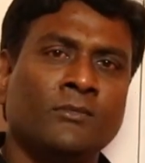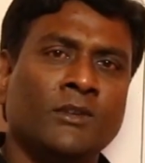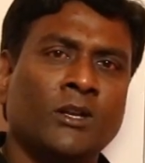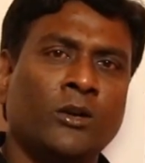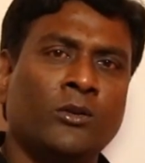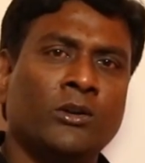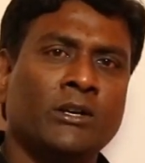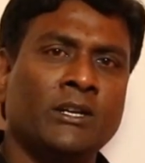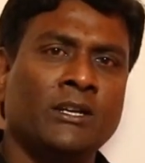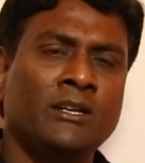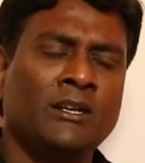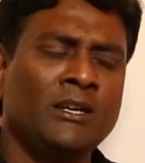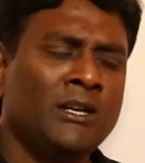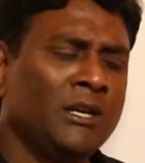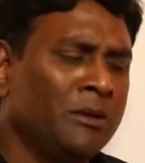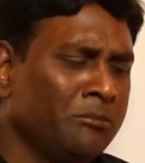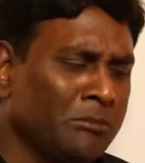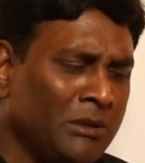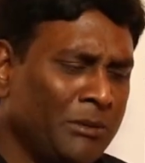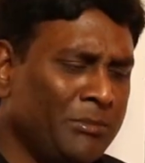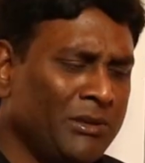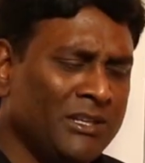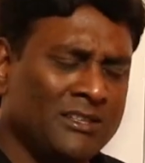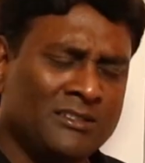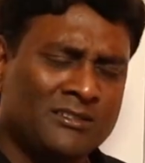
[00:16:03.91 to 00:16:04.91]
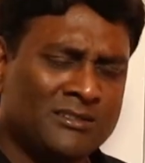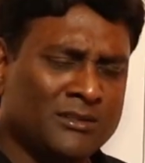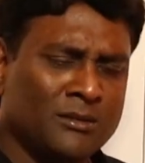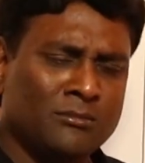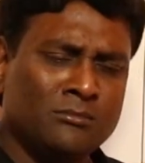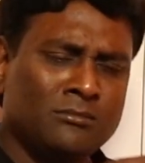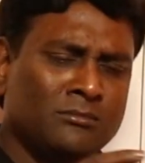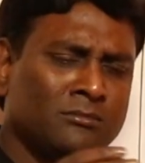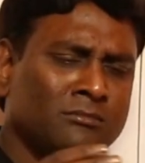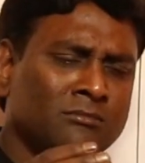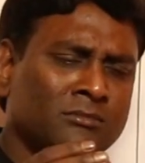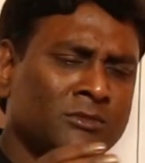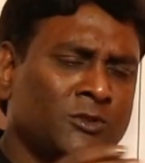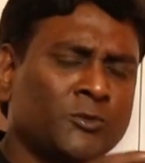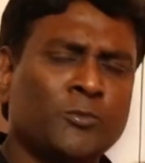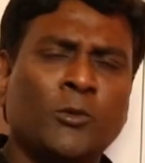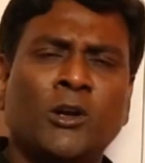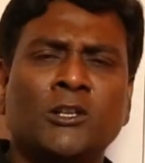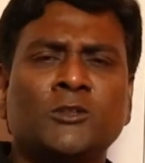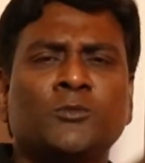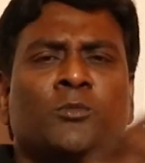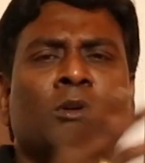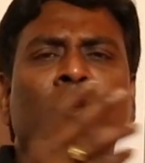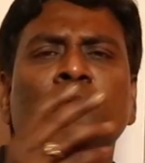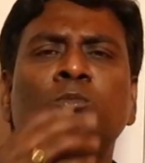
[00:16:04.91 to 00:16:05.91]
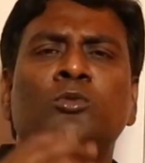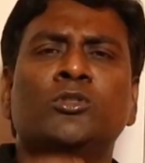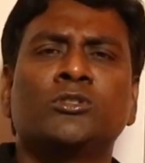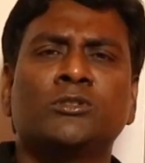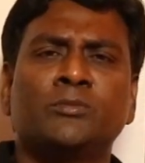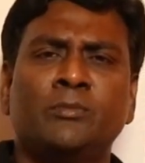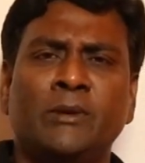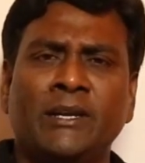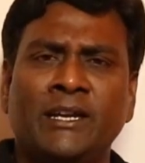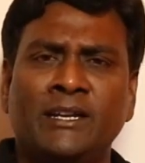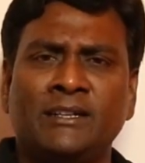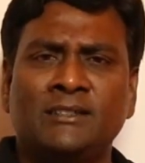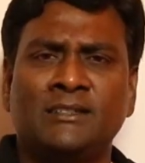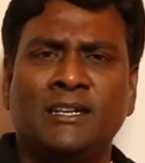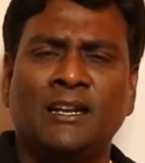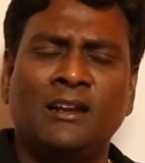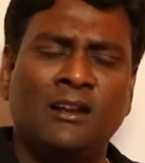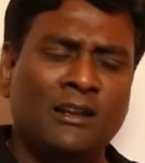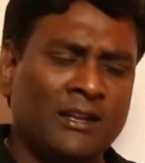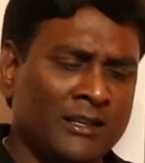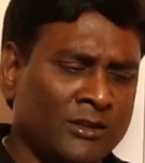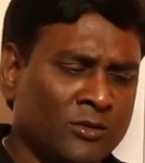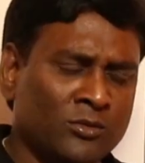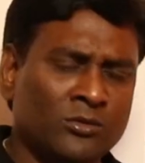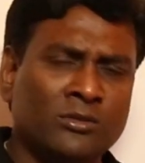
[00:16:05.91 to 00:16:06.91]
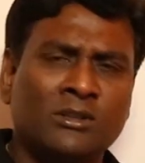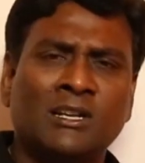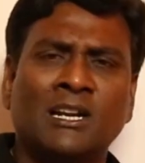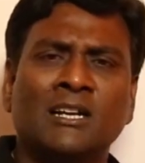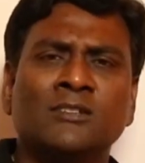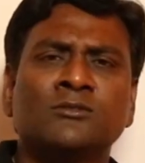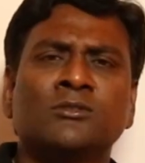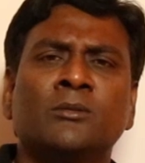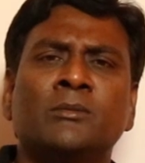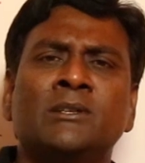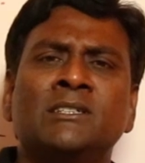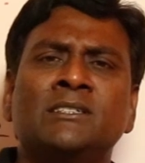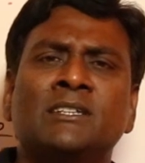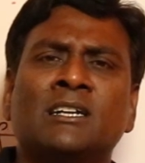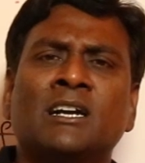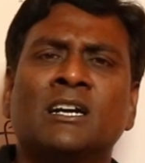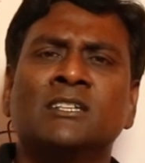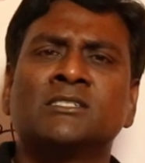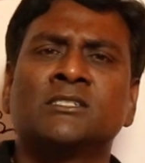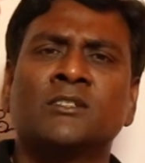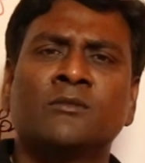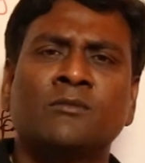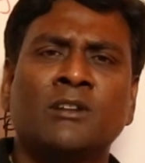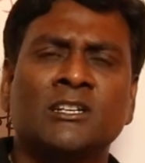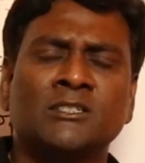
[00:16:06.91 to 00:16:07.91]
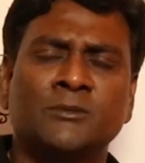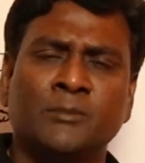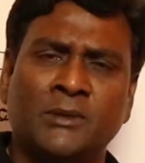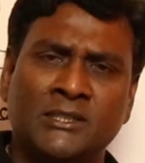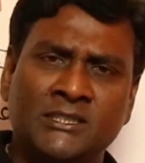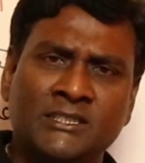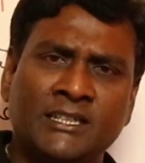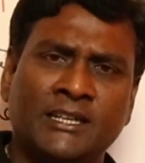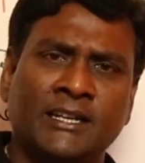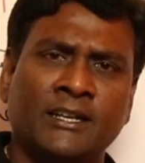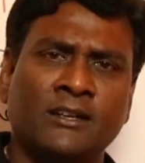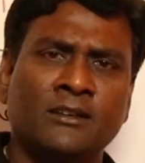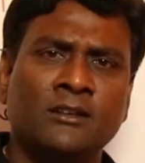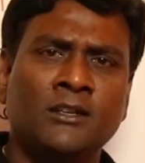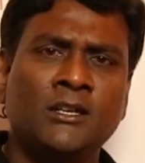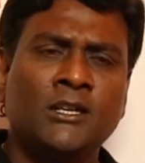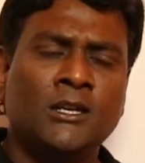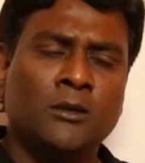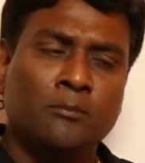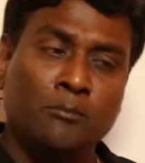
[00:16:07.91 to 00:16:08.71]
Okay, maybe some small books may tell like, you know, transformer is a constant flux machine,